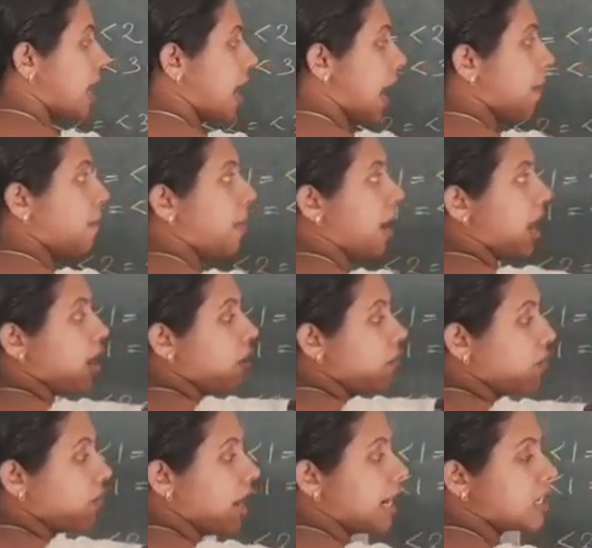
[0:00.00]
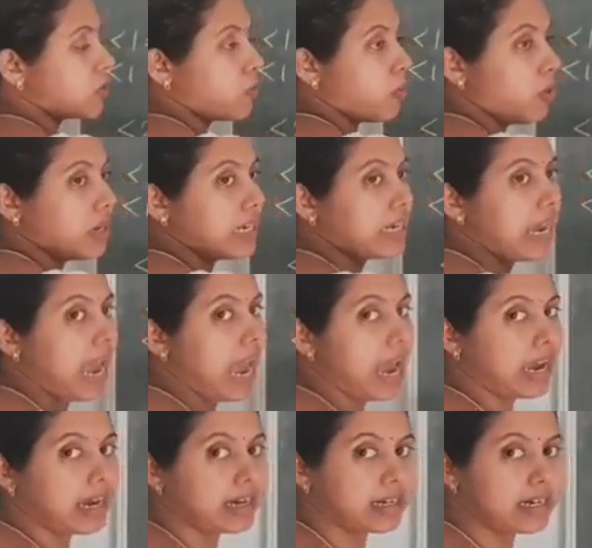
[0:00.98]
a pair of corresponding
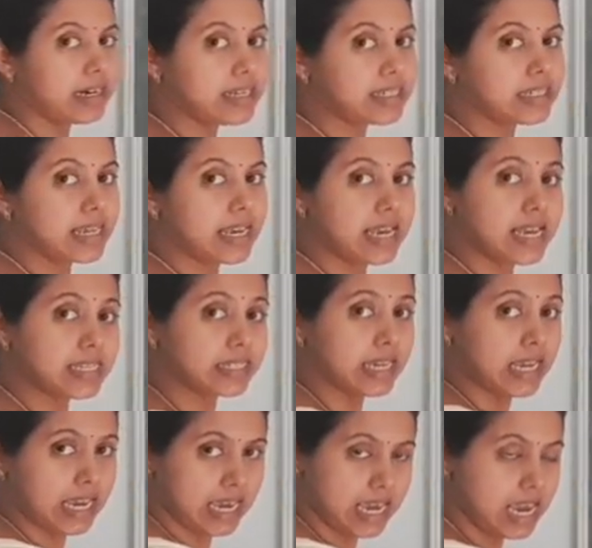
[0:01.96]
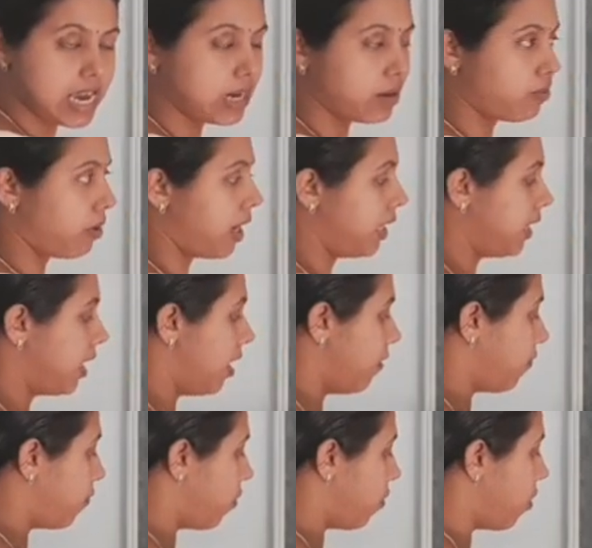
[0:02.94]
angles is equal.
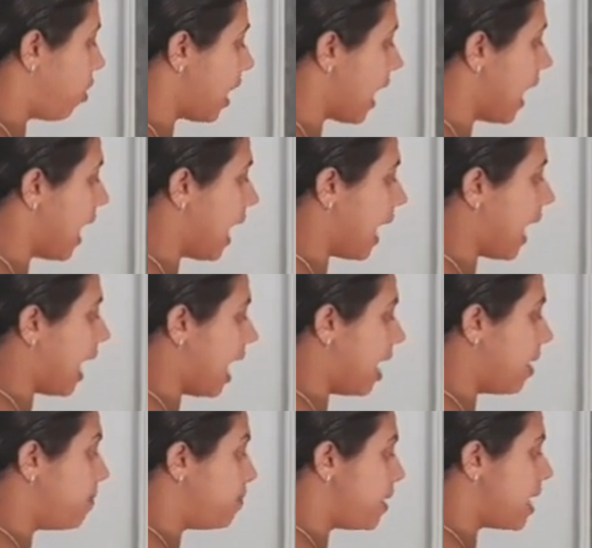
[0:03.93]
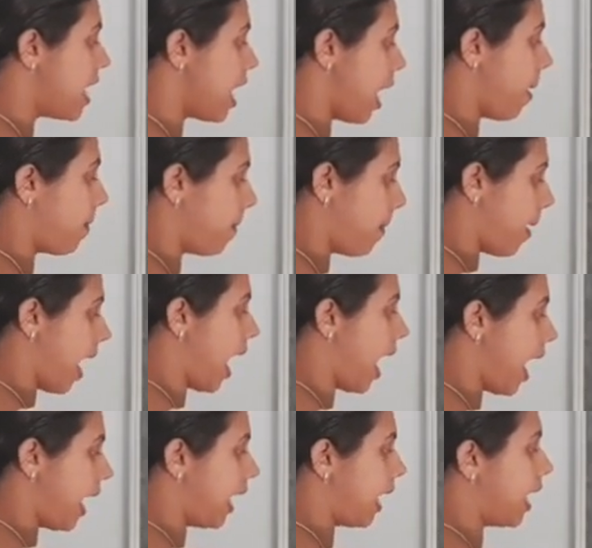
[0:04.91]
Therefore, AB
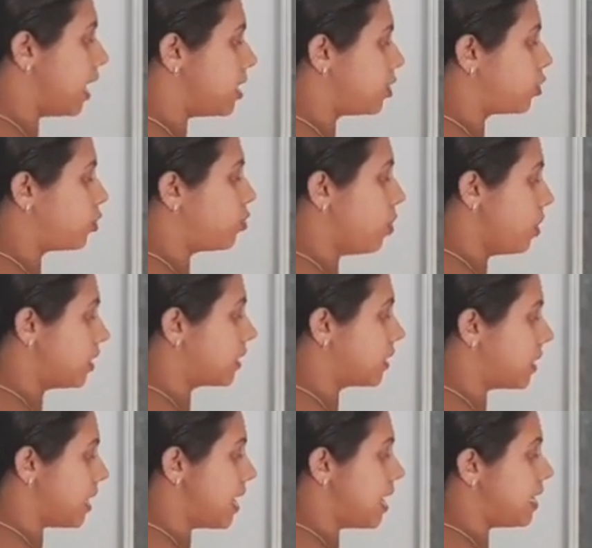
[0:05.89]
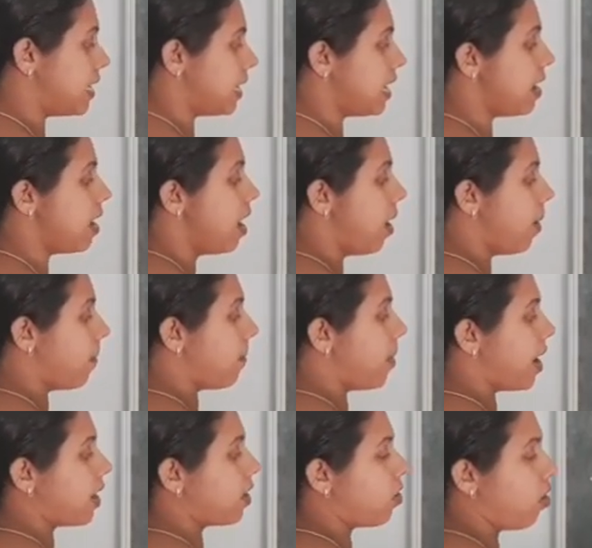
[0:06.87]
parallel to CD
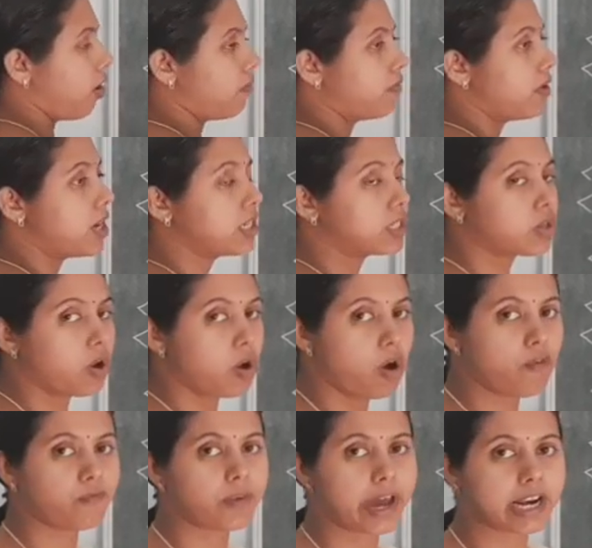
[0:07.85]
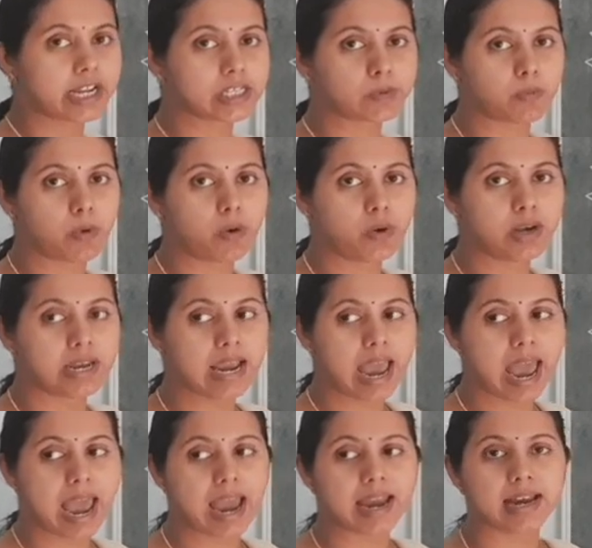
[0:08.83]
by converse of corresponding
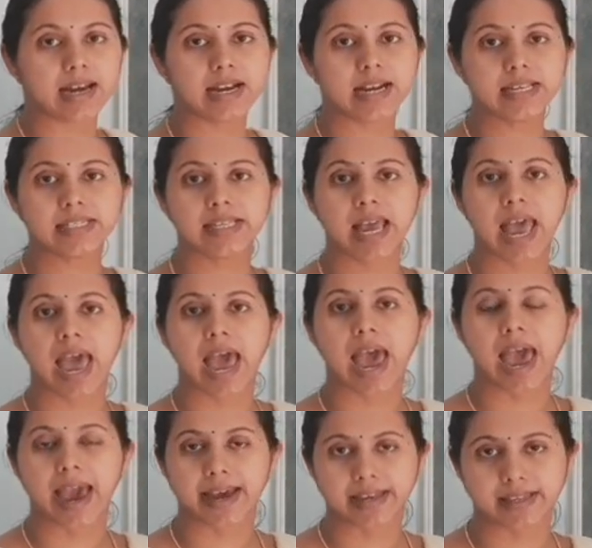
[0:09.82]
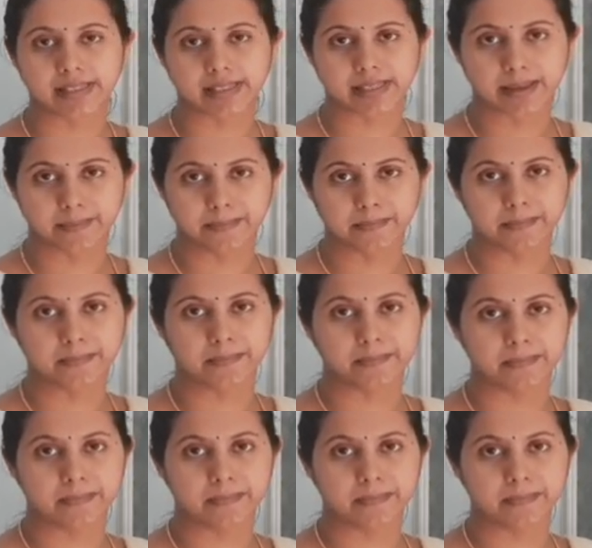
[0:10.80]
angles axiom.